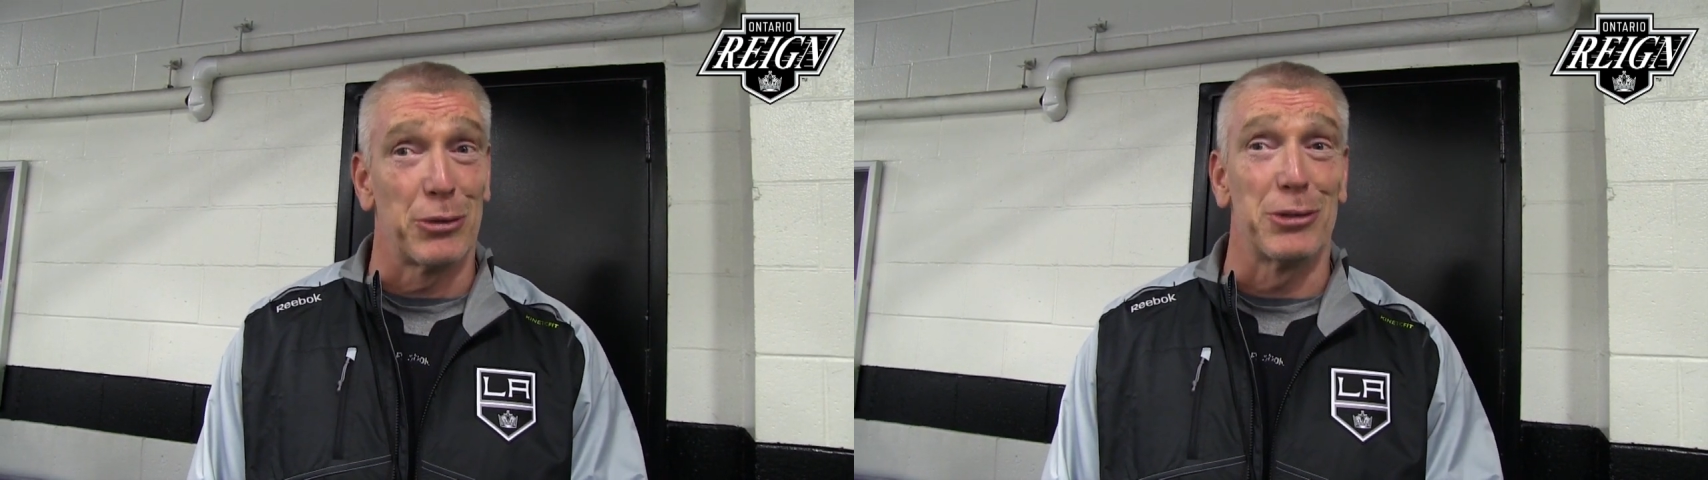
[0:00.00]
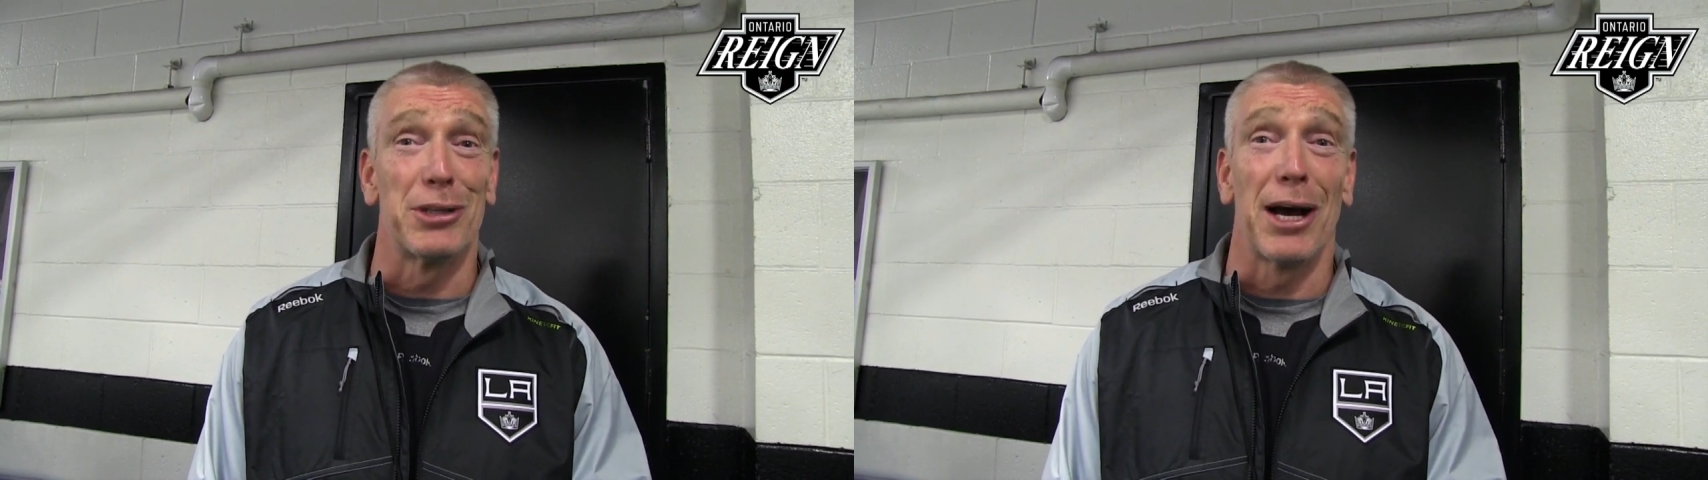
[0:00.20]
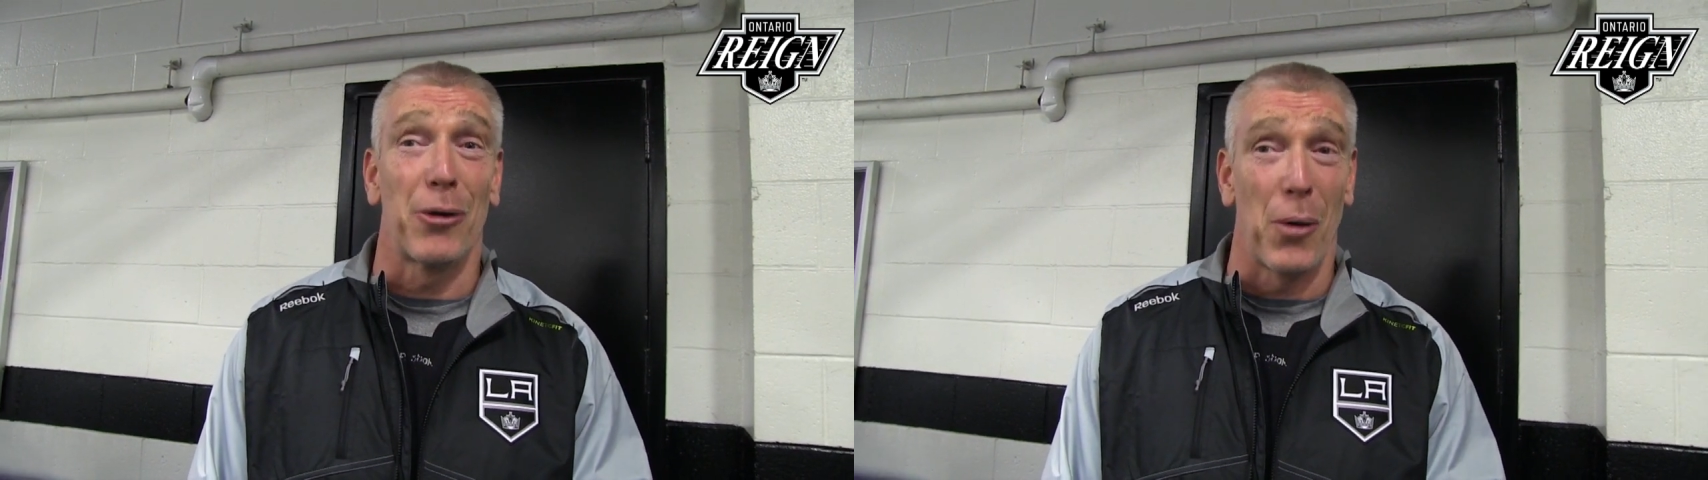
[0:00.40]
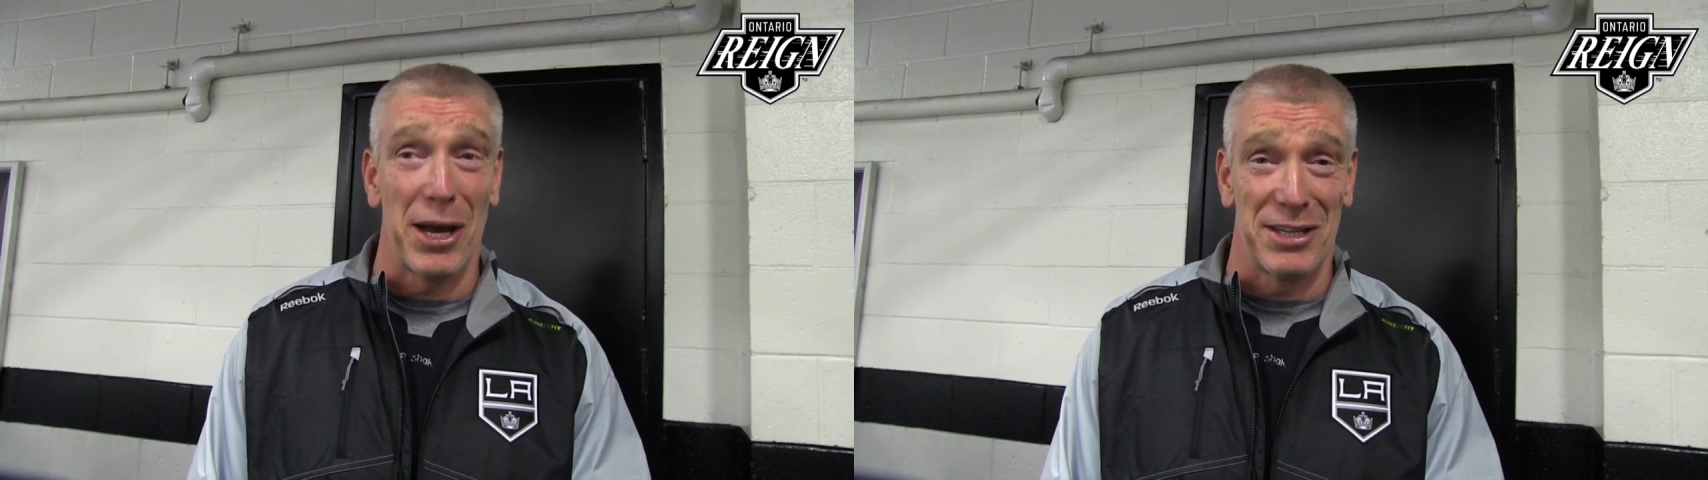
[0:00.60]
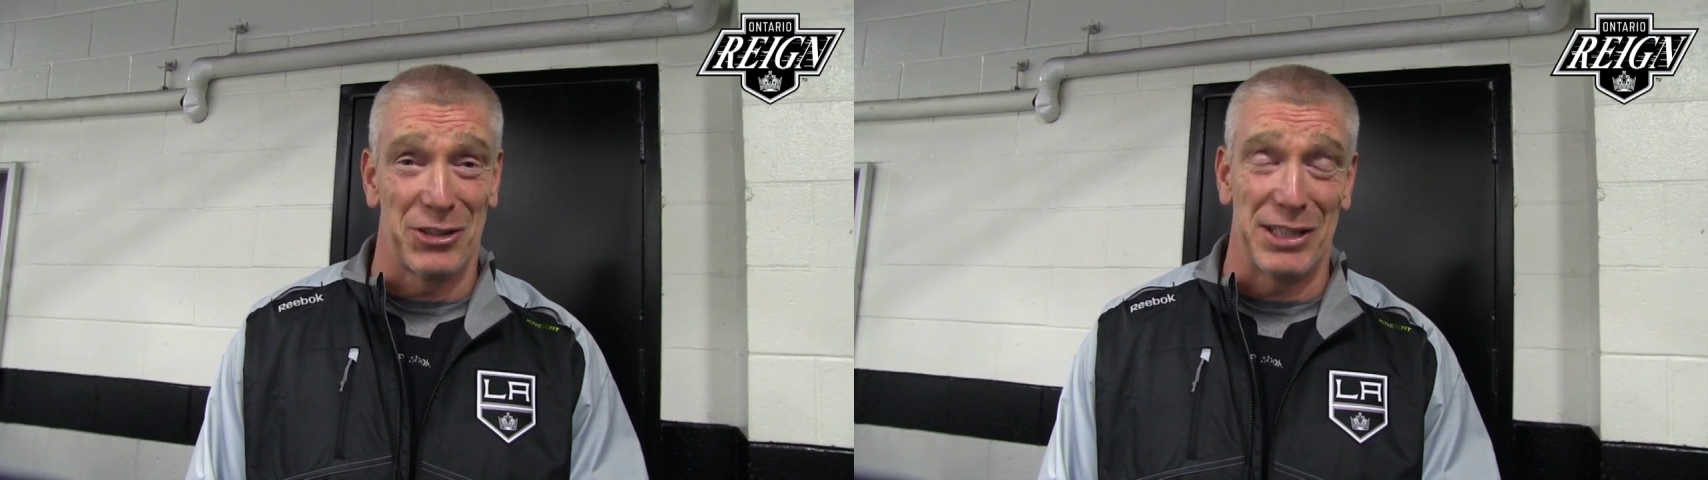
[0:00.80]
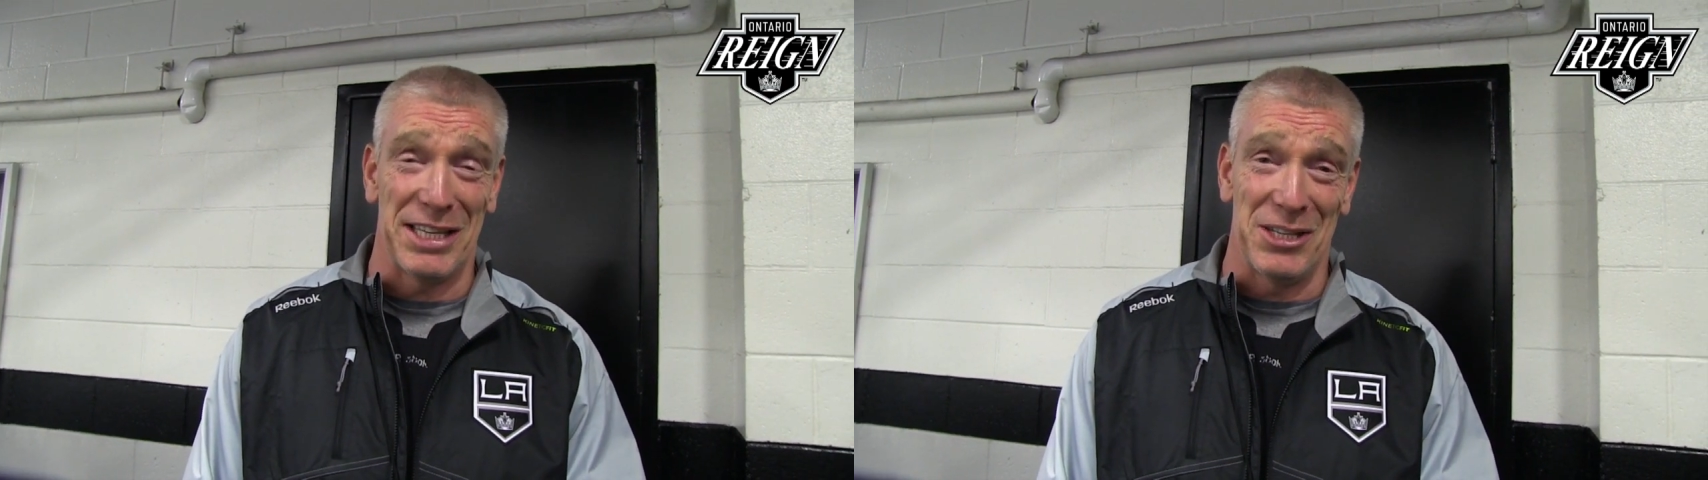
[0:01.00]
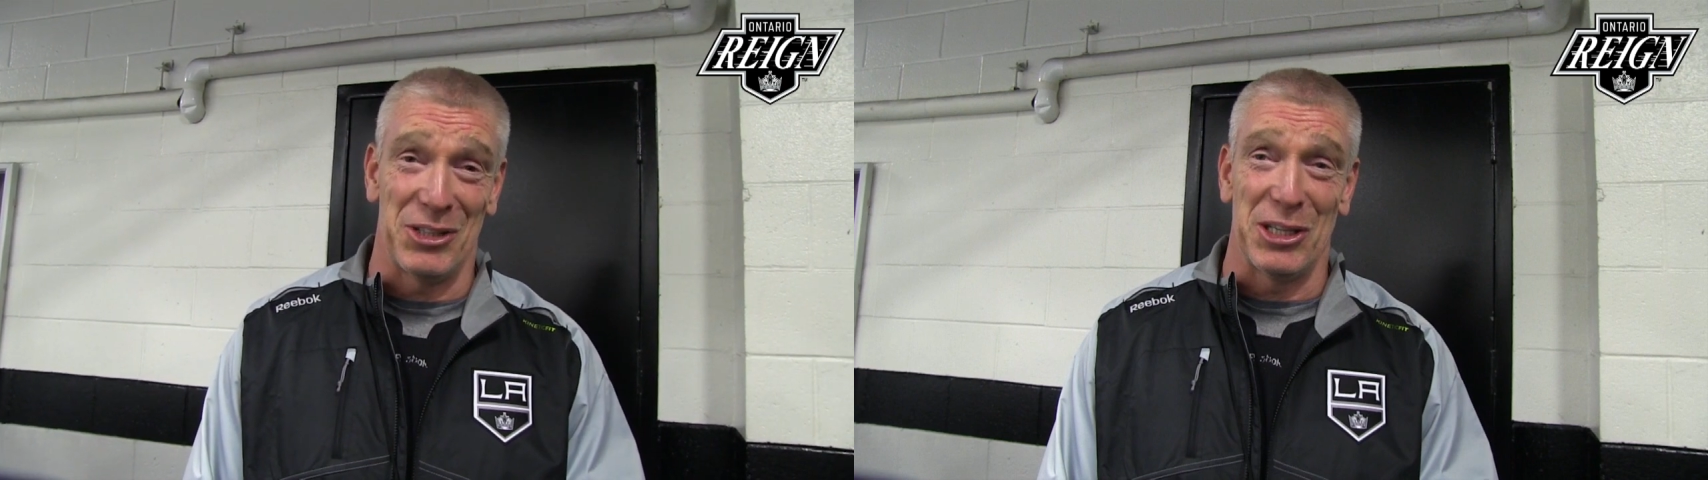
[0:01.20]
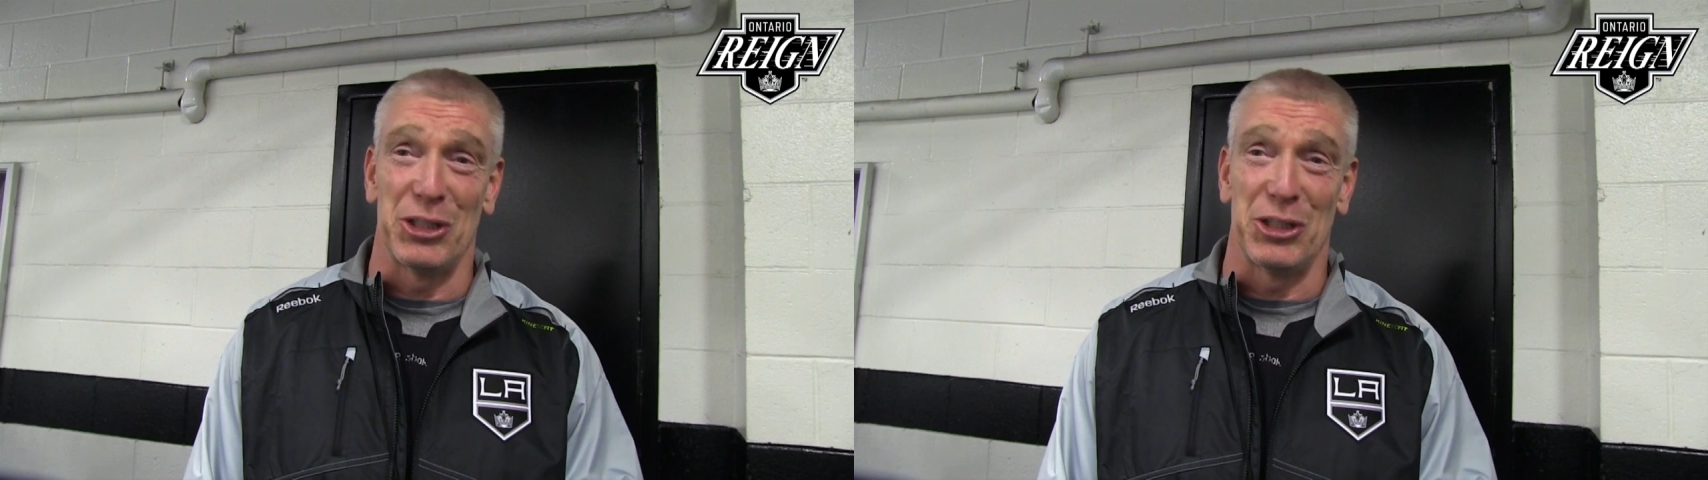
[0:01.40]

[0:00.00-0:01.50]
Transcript: so it's not quite as easy